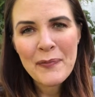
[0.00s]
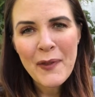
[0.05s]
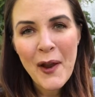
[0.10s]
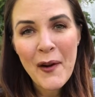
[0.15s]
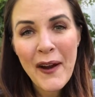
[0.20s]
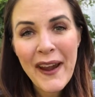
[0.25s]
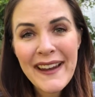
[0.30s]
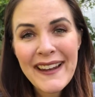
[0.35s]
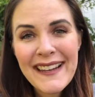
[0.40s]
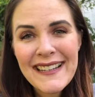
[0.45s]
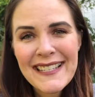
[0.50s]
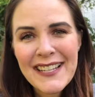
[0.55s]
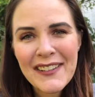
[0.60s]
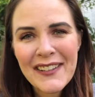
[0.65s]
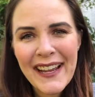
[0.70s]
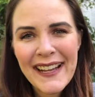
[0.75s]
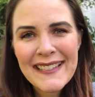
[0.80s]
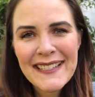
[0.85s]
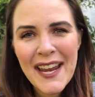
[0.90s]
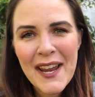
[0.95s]
All right. Until
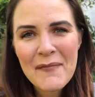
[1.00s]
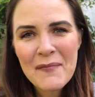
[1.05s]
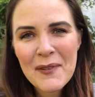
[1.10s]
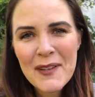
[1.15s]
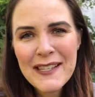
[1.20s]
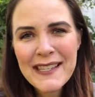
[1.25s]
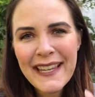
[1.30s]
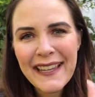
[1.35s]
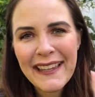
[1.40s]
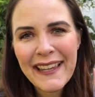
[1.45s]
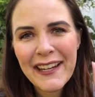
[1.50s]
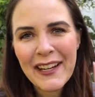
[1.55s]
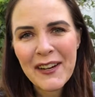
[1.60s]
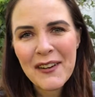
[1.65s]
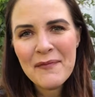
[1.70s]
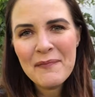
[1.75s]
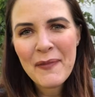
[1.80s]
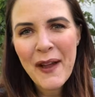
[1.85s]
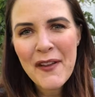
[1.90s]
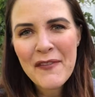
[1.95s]
next time, we'll see you
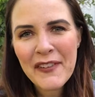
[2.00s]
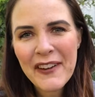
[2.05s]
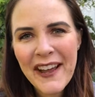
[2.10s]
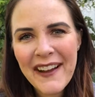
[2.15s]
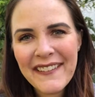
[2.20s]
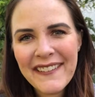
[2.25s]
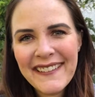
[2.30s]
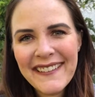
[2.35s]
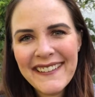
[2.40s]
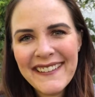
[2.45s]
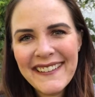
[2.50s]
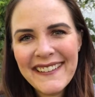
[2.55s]
later. Bye for now.